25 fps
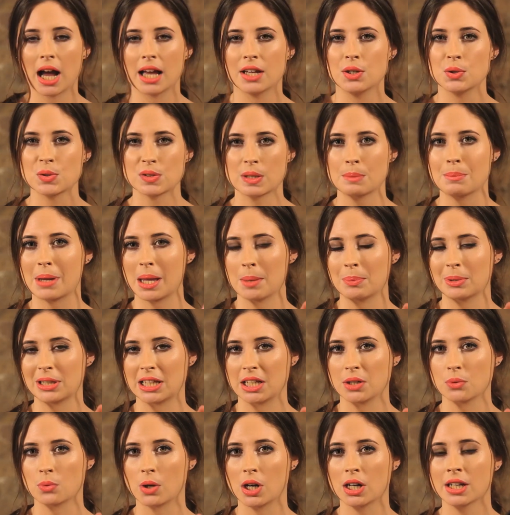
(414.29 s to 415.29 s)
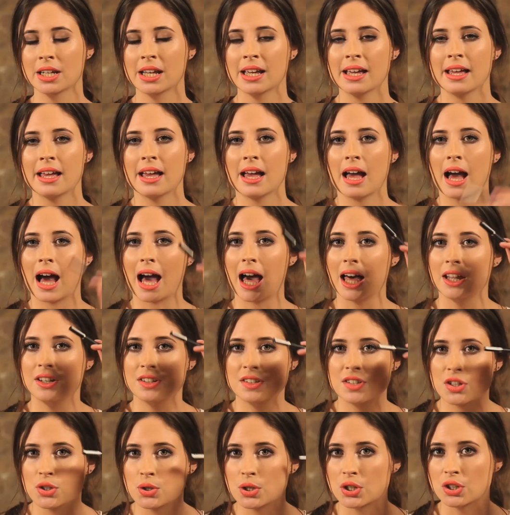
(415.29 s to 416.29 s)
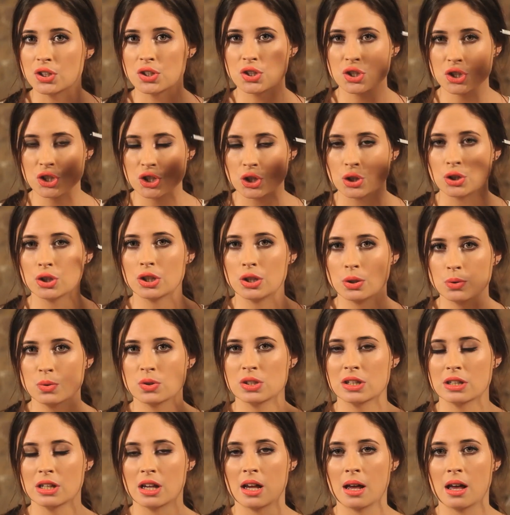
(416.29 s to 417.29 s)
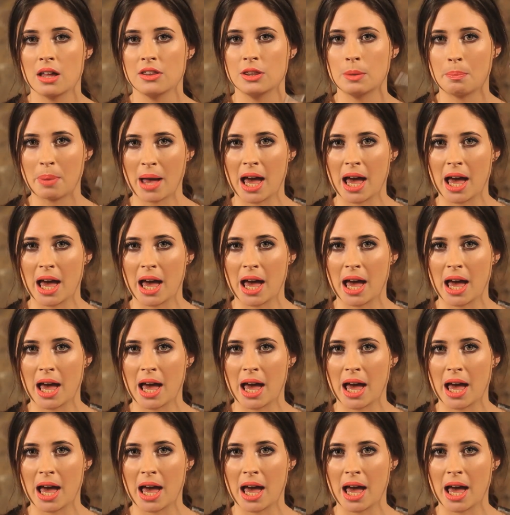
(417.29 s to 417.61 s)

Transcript: I use the Maybelline one, and you can still use the